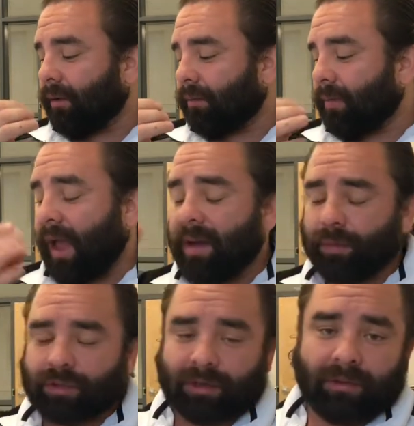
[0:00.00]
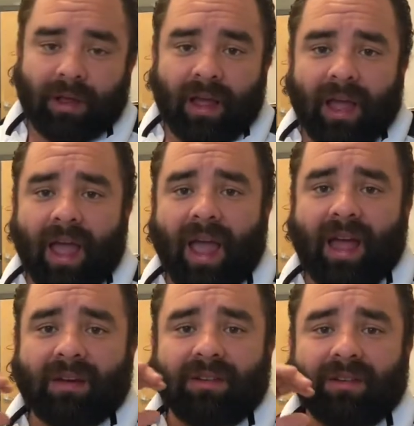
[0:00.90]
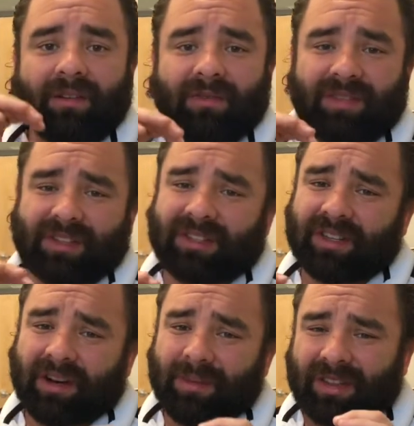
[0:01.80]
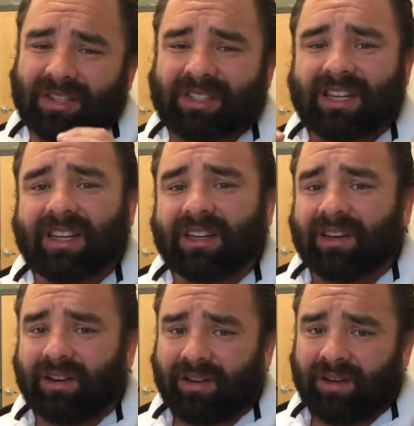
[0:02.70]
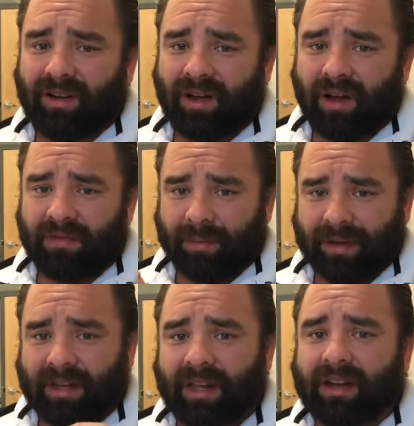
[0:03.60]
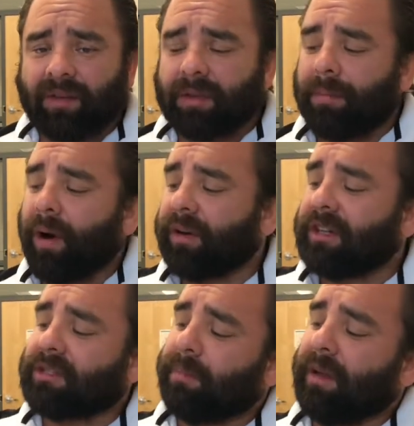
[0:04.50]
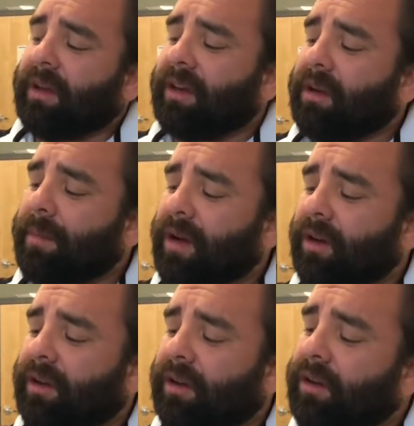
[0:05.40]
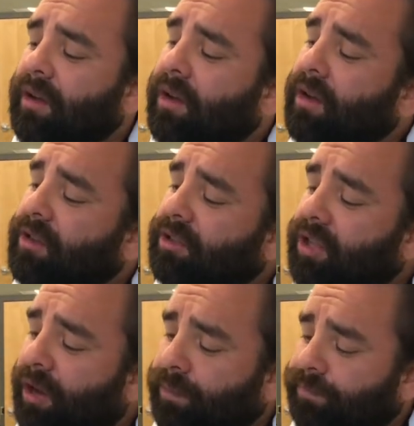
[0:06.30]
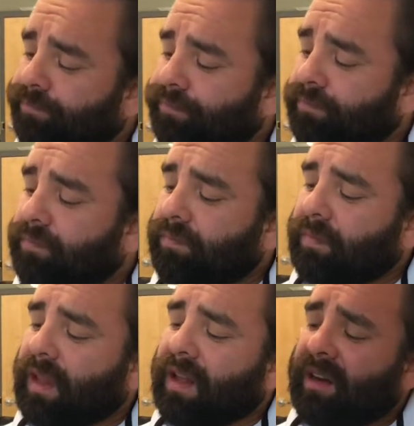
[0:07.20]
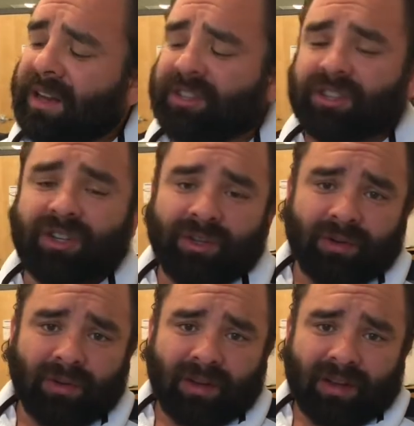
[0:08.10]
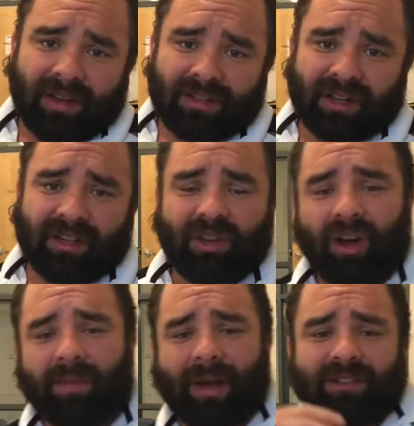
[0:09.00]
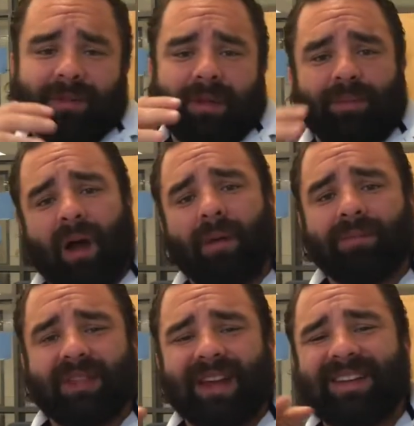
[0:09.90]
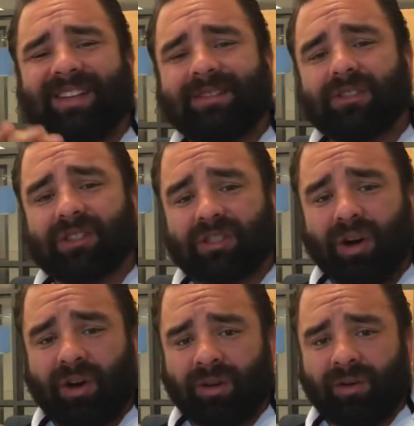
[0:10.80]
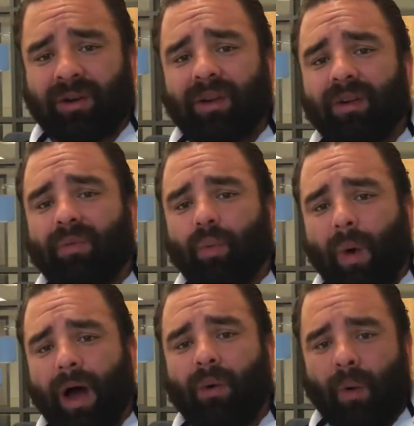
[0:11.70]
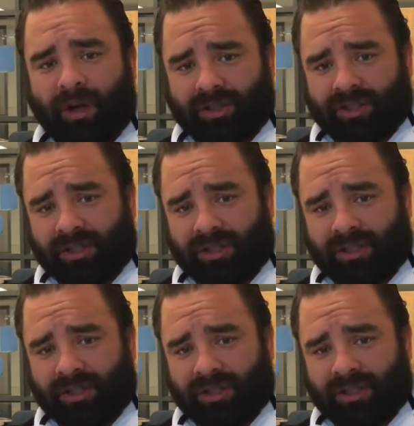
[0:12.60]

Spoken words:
Hamilton. And this is going to be the seed of the beginning of the party split in America. So, lesson 2 is going to talk about some of the problems that start while Washington